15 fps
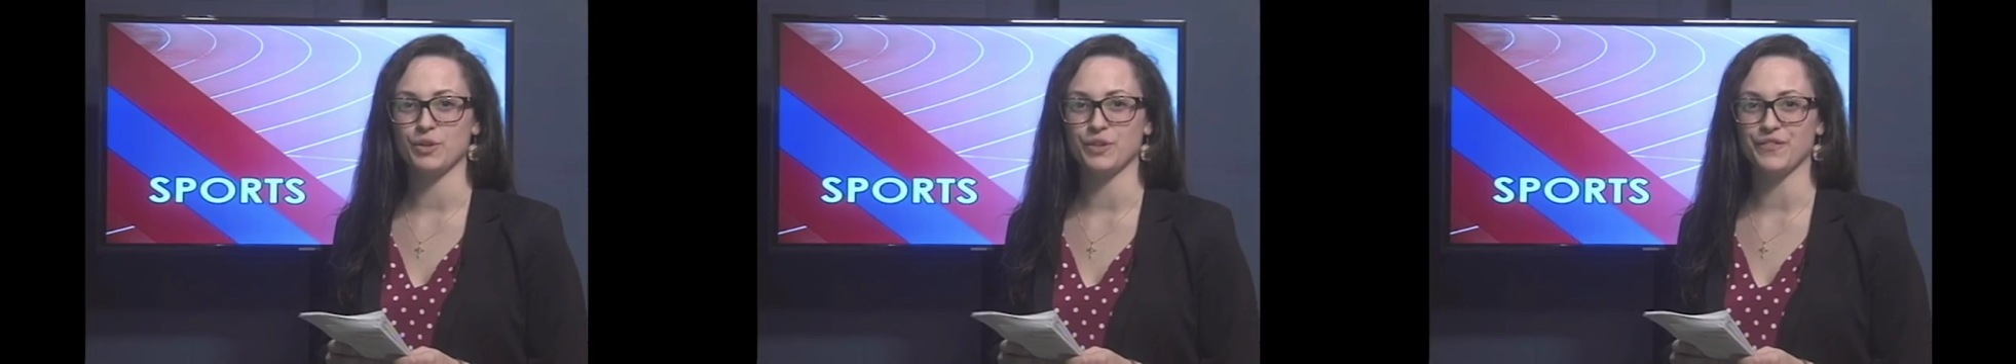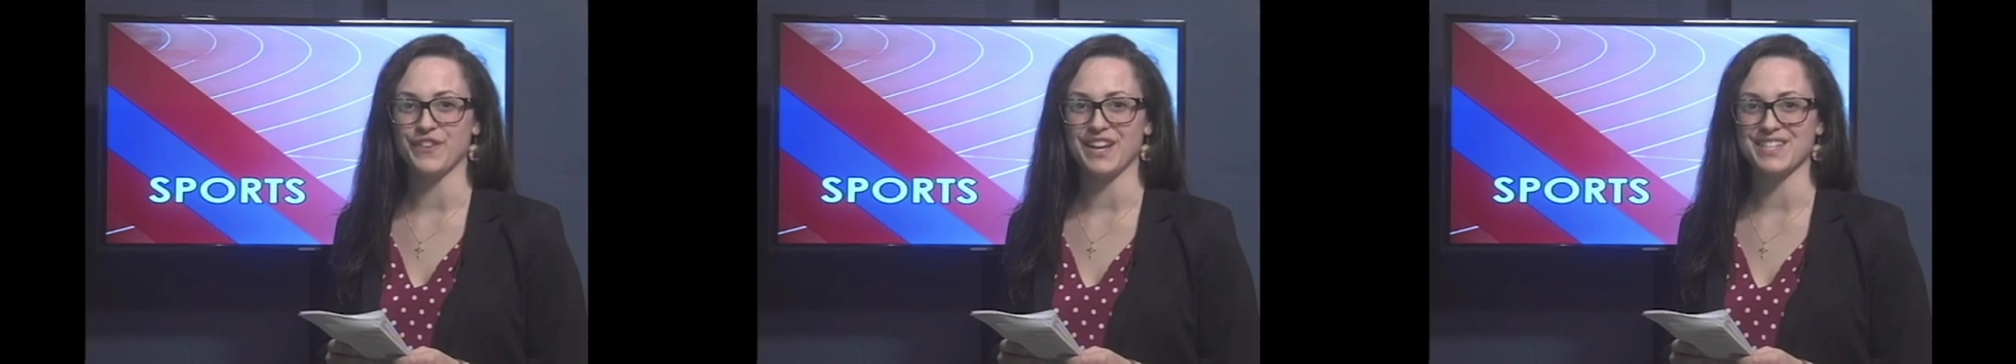
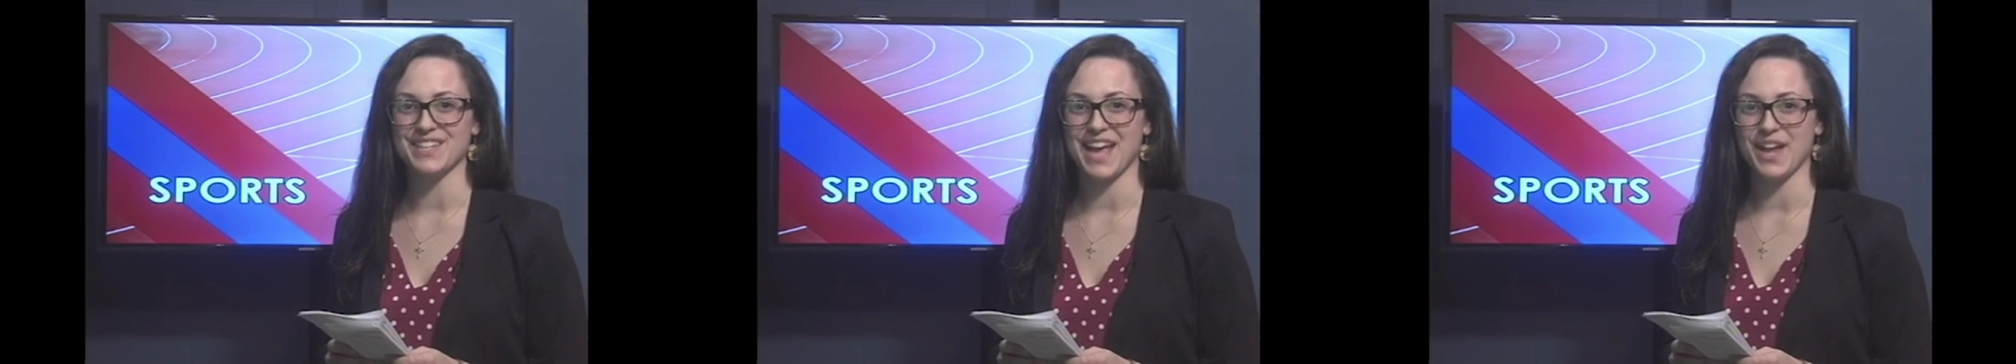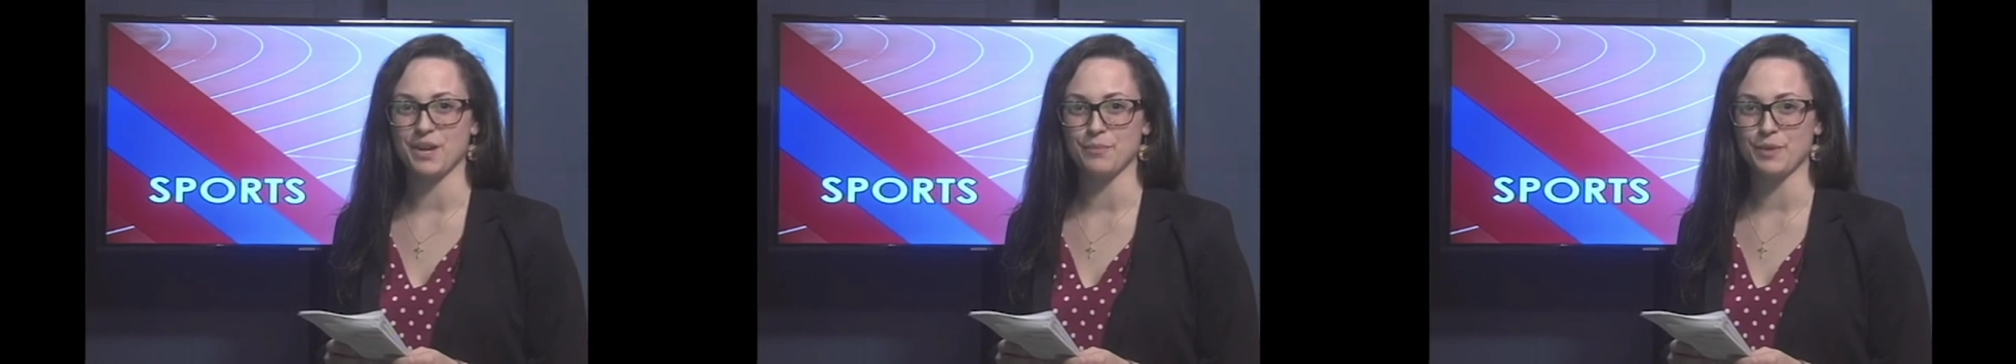will
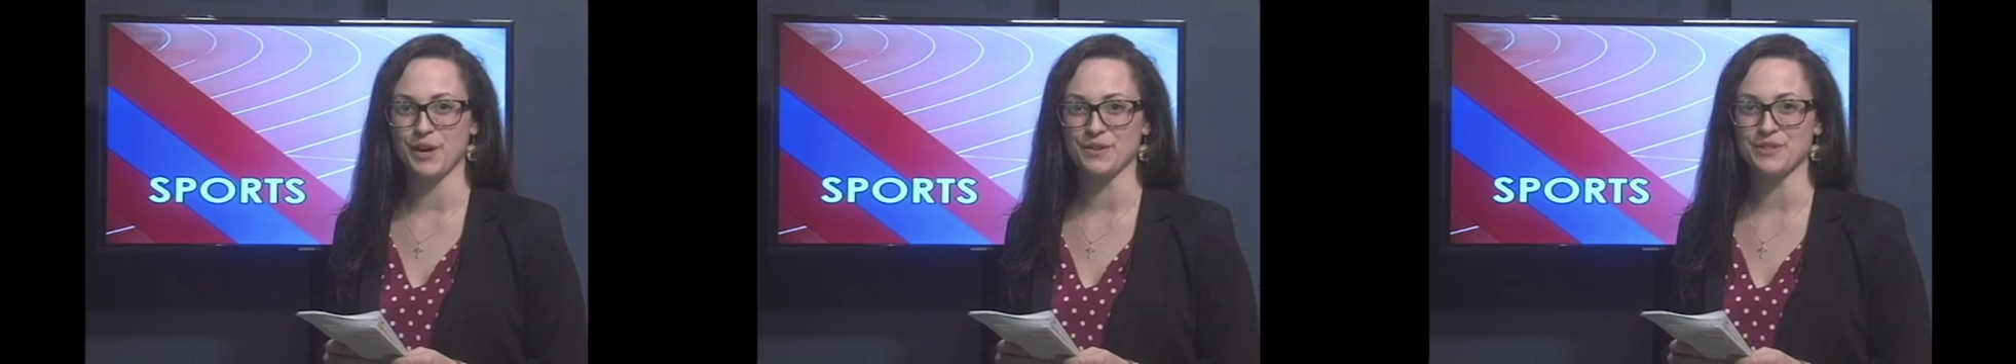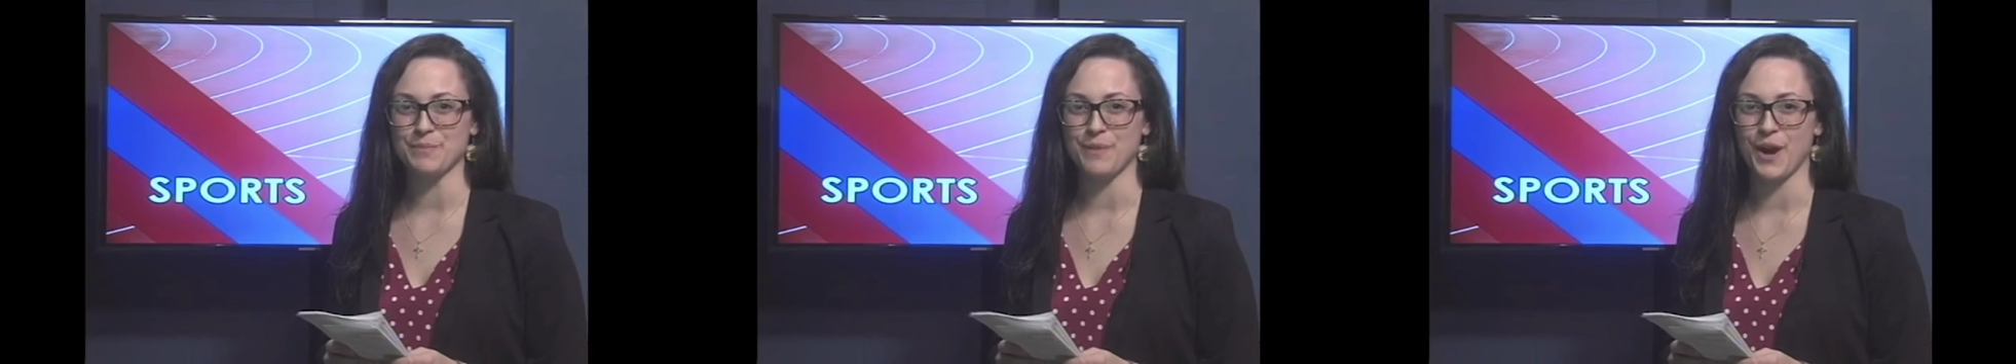face
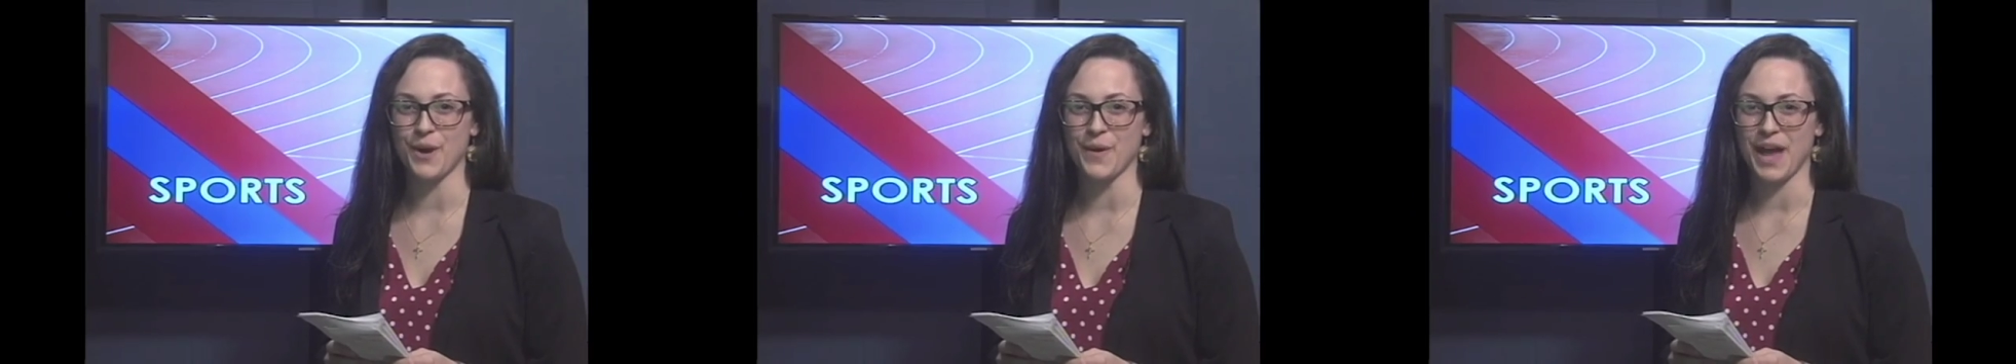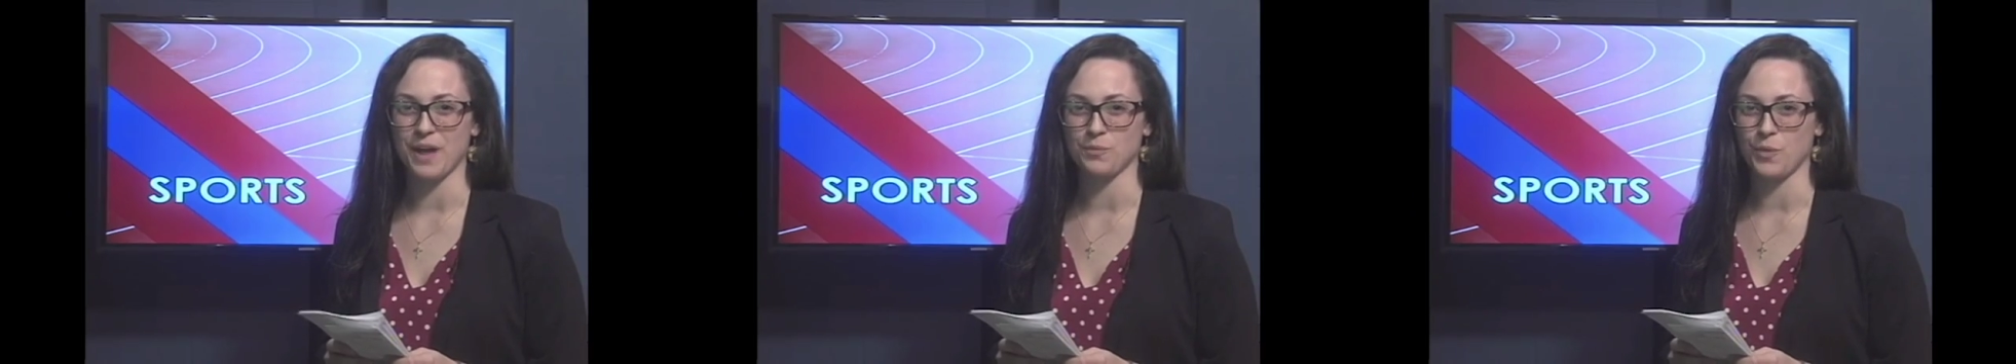Edinboro
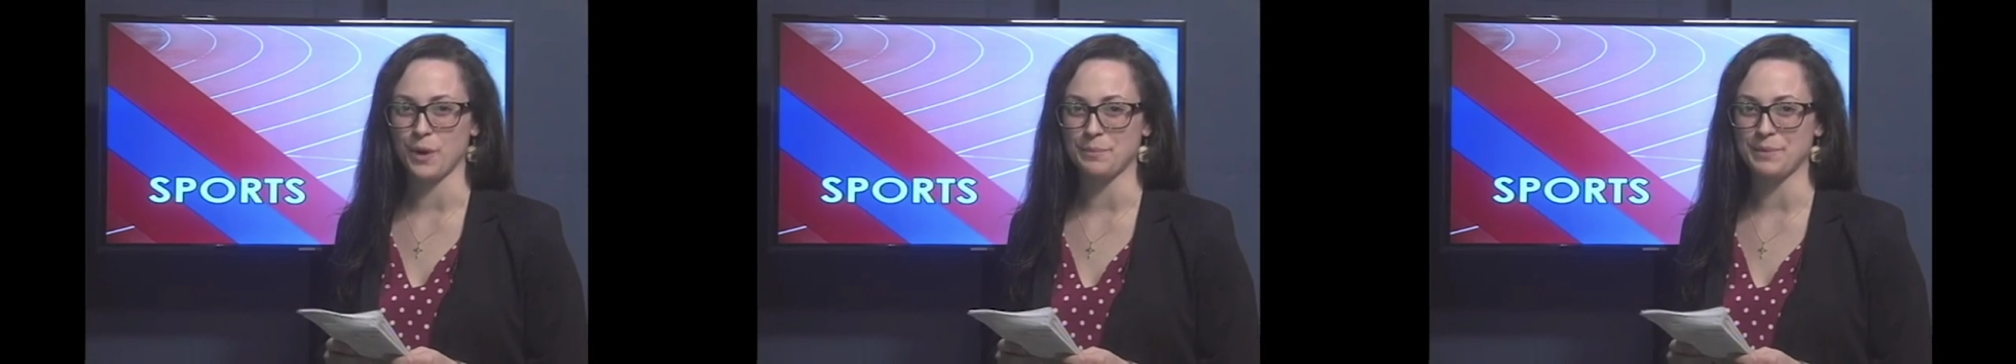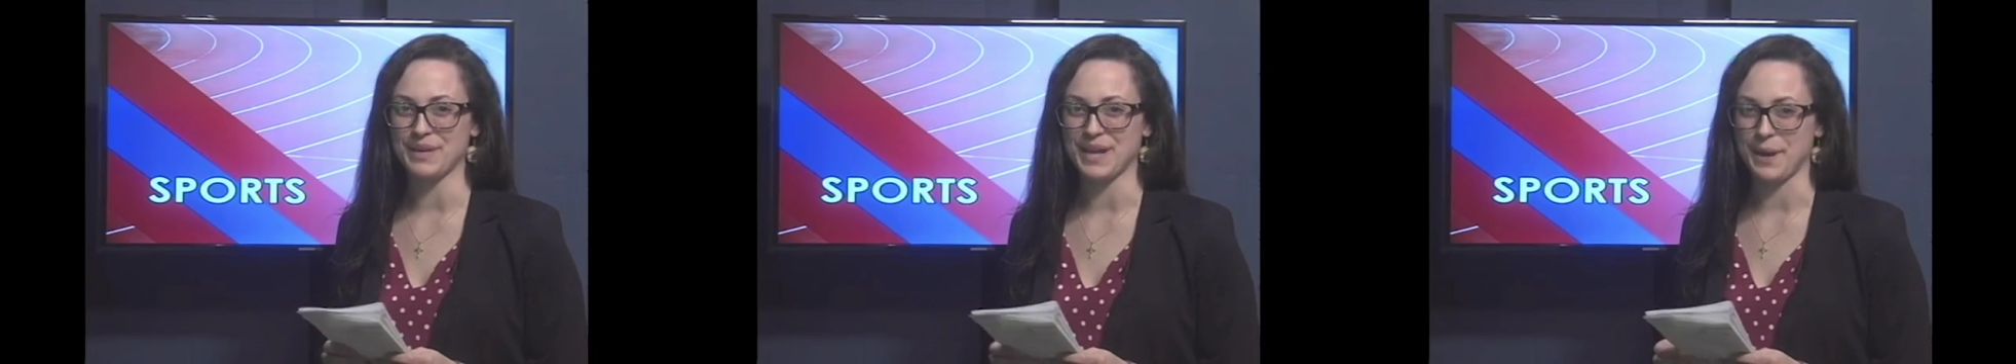tomorrow at
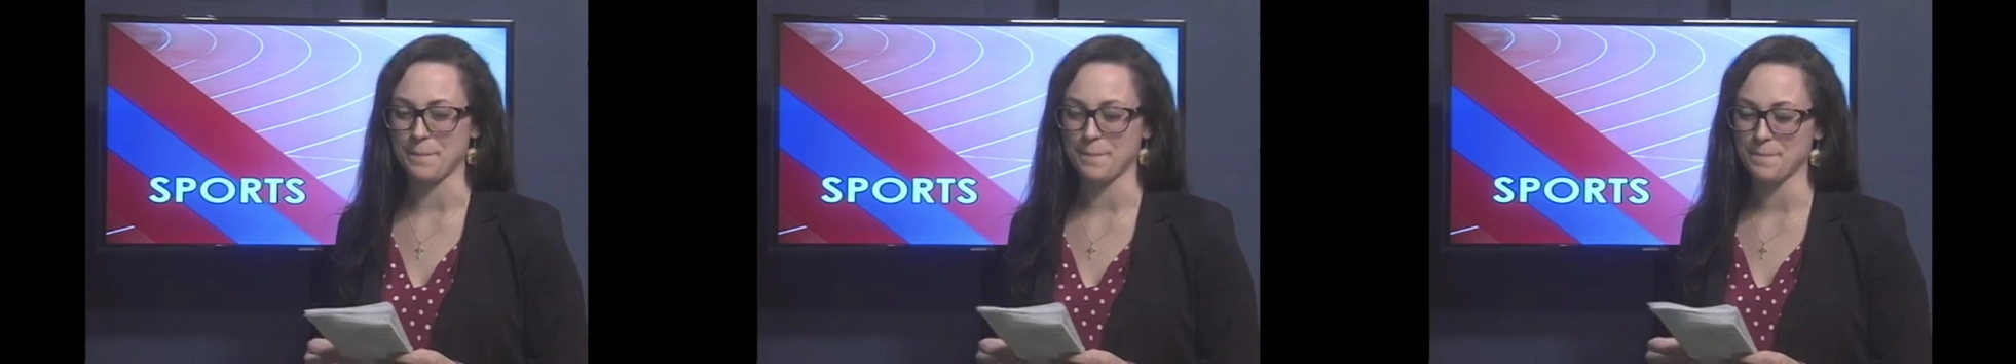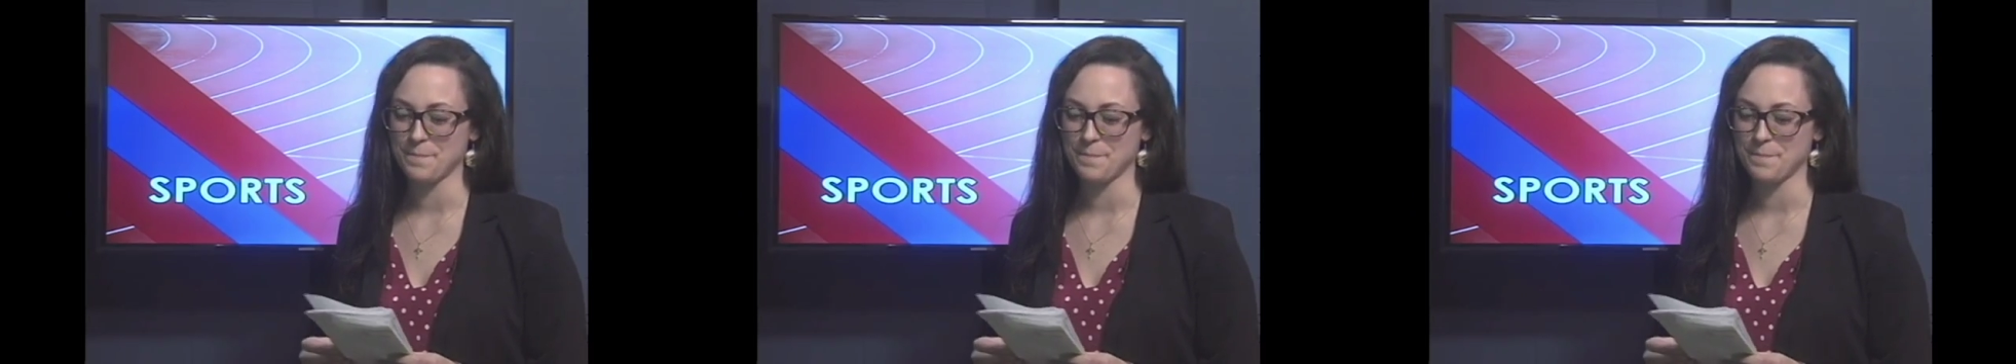1 p.m.